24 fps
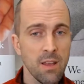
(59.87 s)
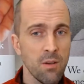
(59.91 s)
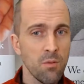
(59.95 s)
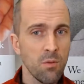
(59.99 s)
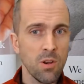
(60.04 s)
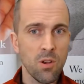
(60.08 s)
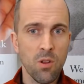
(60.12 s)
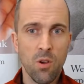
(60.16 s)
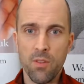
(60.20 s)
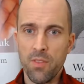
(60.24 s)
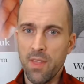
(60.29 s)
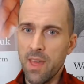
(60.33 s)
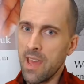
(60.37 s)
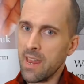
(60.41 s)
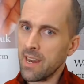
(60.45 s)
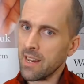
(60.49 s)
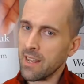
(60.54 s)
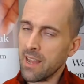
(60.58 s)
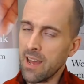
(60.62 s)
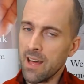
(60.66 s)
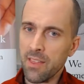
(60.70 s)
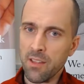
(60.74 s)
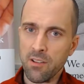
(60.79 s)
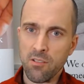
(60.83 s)
We're not there to
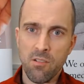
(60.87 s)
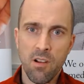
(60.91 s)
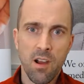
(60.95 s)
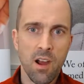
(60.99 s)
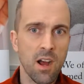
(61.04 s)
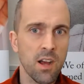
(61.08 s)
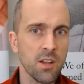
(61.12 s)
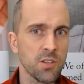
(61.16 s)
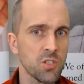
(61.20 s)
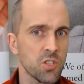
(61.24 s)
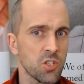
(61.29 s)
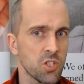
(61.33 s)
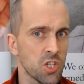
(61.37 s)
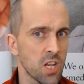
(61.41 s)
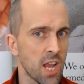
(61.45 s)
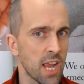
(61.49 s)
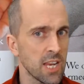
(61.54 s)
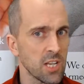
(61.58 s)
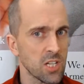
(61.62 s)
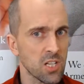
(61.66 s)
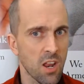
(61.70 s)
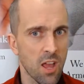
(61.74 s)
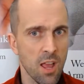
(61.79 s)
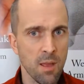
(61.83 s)
cut the grass,
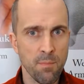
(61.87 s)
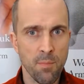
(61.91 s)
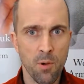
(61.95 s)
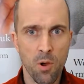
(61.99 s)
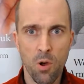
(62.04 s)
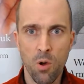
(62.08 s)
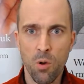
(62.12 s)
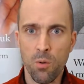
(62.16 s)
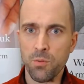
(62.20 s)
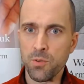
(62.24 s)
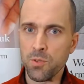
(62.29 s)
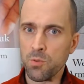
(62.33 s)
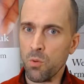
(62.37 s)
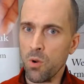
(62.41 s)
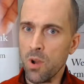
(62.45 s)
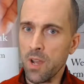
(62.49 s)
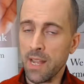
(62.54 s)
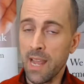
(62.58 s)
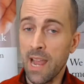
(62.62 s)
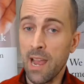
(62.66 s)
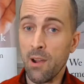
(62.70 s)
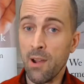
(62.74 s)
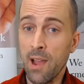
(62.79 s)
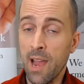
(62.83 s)
change light bulbs,
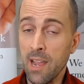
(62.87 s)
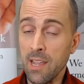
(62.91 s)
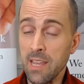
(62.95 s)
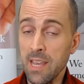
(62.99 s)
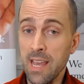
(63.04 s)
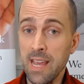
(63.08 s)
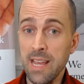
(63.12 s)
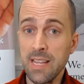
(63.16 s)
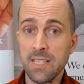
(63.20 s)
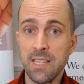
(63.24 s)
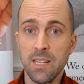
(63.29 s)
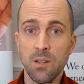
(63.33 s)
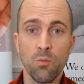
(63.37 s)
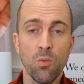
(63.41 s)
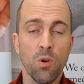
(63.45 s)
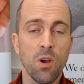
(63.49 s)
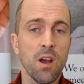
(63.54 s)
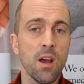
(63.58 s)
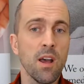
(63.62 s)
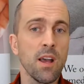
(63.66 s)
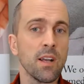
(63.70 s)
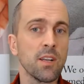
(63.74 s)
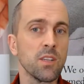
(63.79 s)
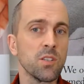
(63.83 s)
work out how your heating
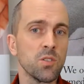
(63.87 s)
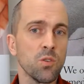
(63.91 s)
works,